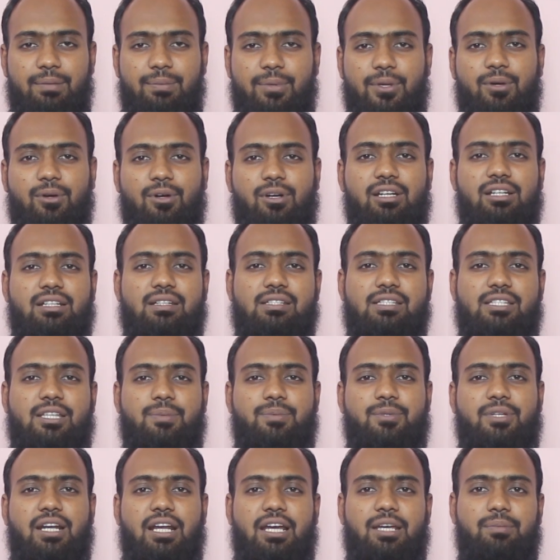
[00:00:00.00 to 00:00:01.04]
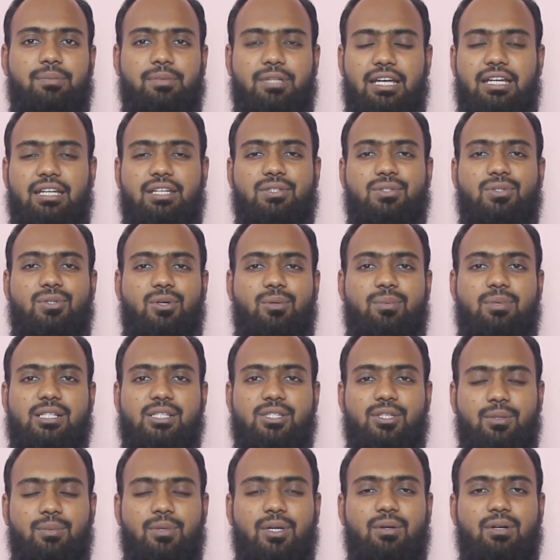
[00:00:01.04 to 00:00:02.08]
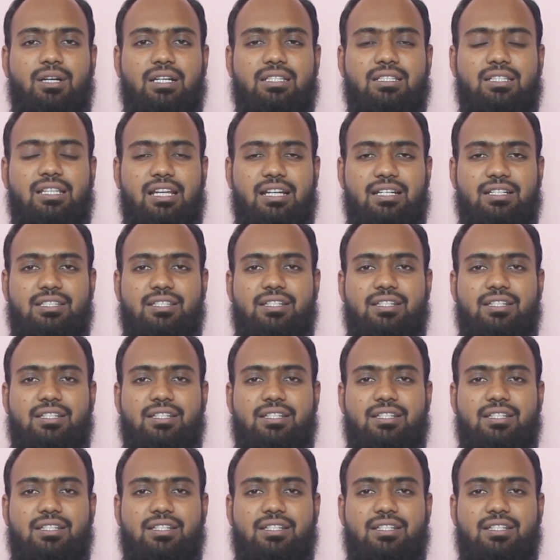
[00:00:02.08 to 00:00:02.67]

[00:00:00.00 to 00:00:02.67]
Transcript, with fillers: If you already subscribed, thank you so much. So viewers, let's